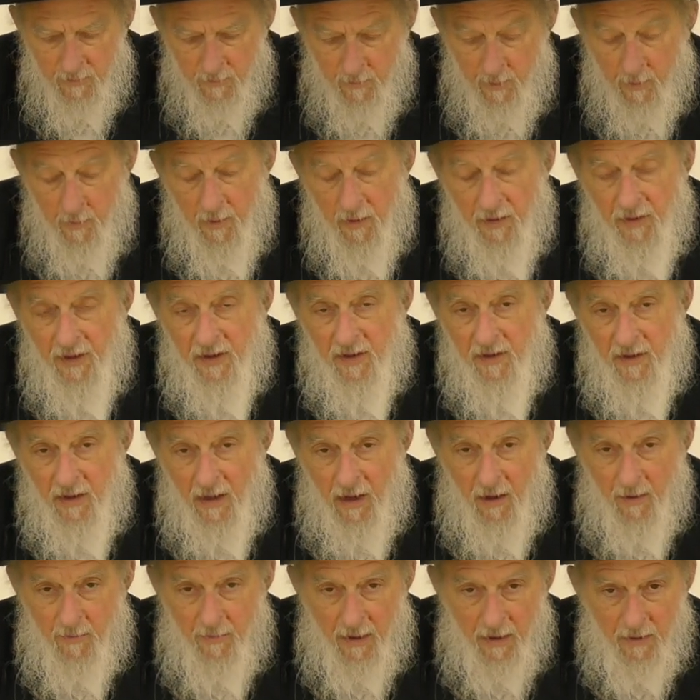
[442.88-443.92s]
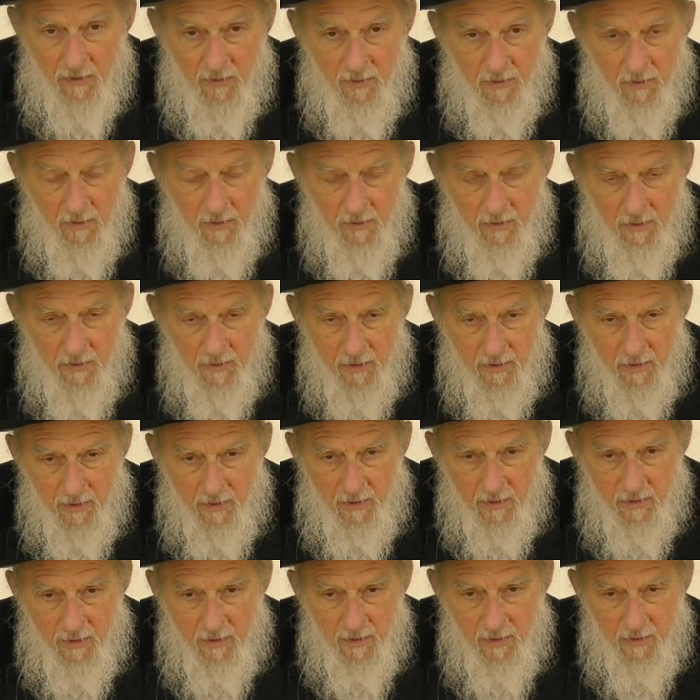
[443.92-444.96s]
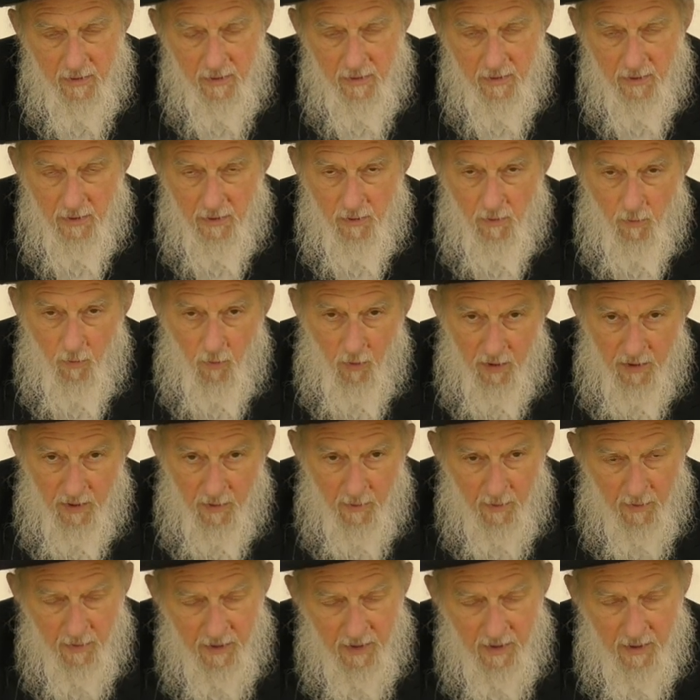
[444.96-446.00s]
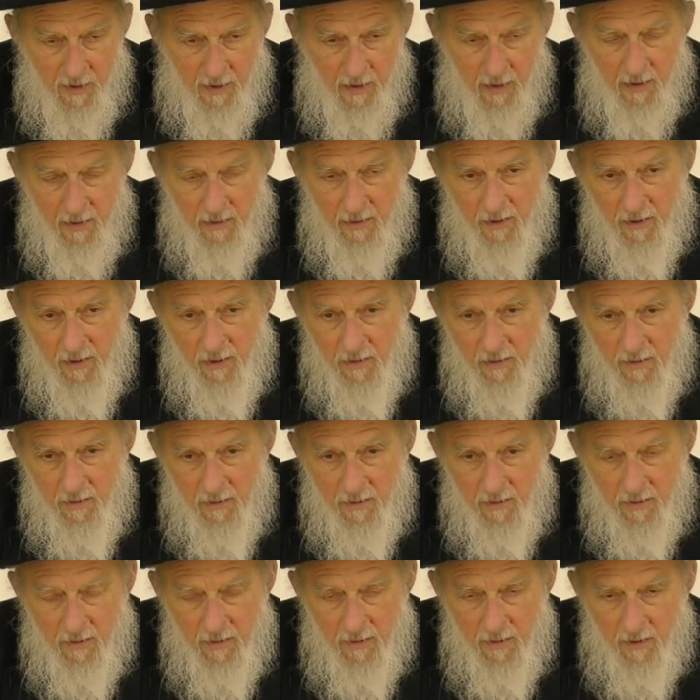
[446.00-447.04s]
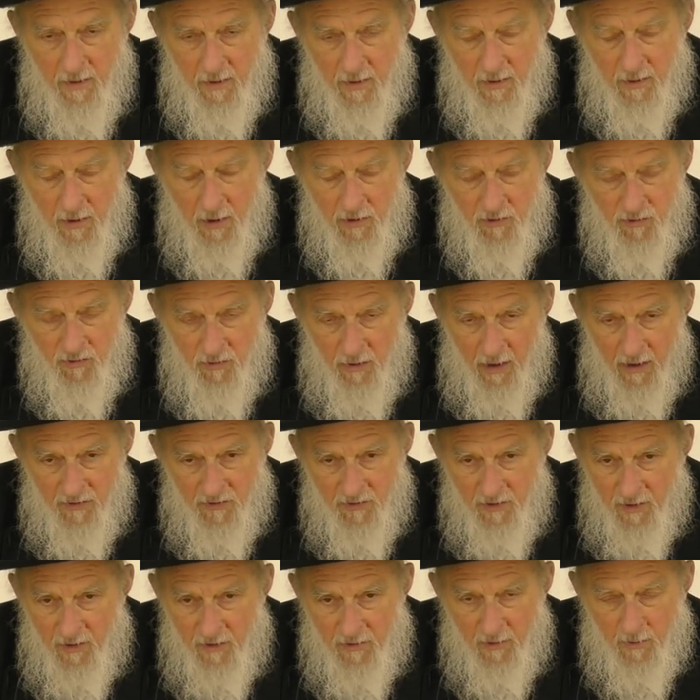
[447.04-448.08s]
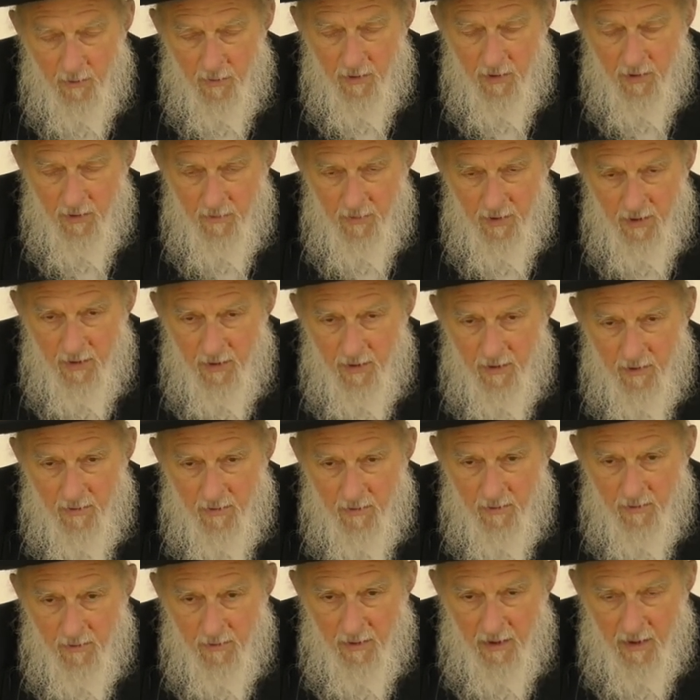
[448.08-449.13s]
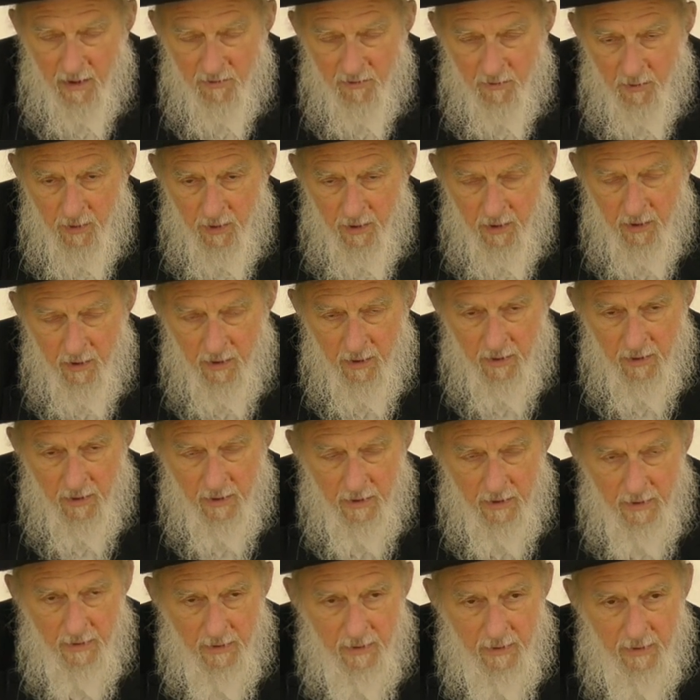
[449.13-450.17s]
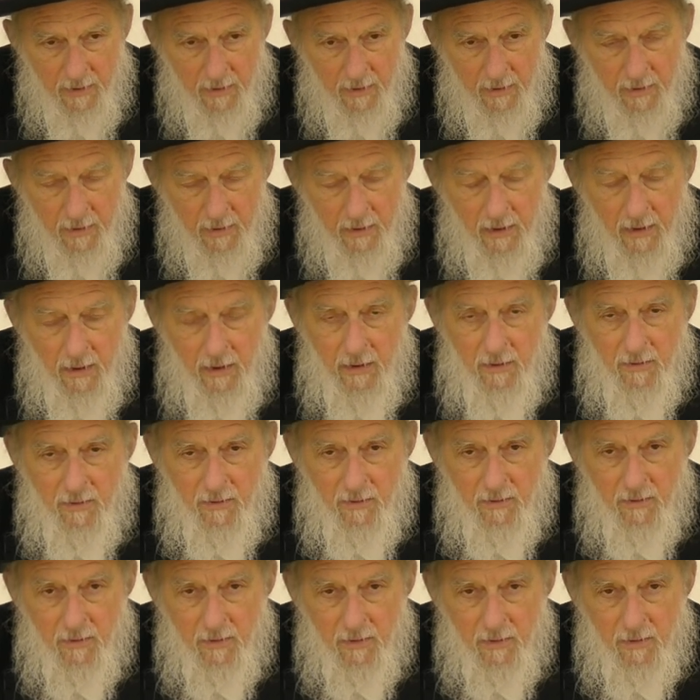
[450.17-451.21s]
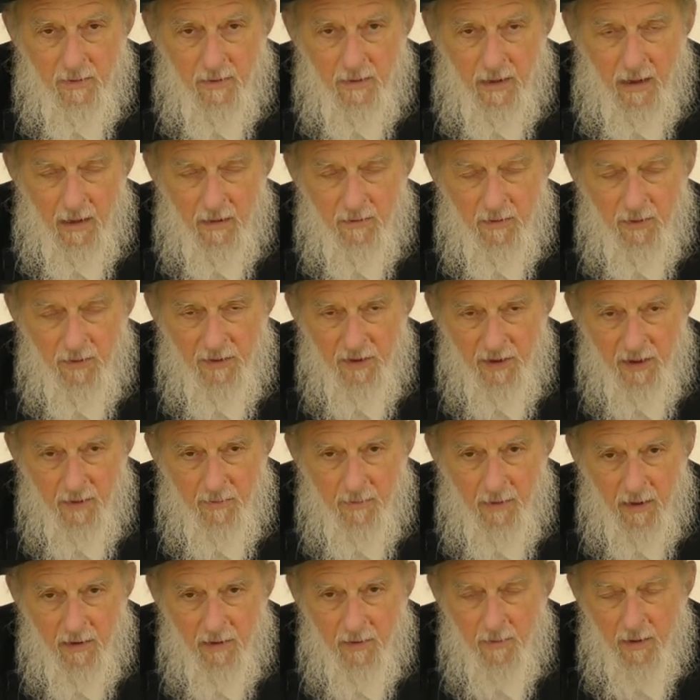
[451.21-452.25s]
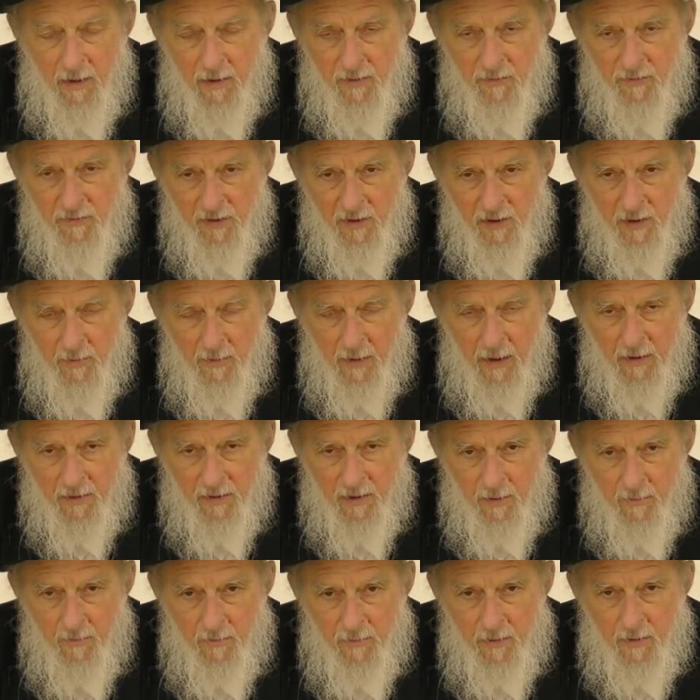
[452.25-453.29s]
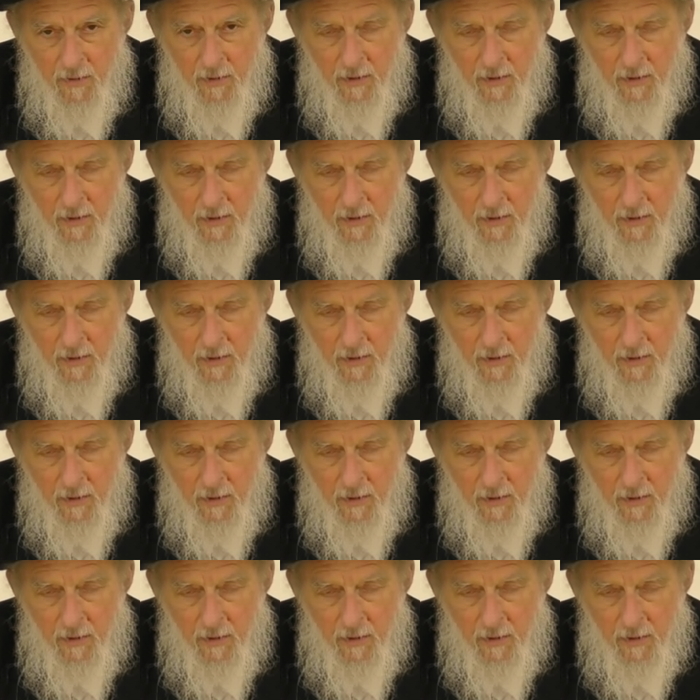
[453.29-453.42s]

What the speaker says: People are thinking now about the war that we're in and the atrocities that were committed last week, and how to think about them, how to feel about them.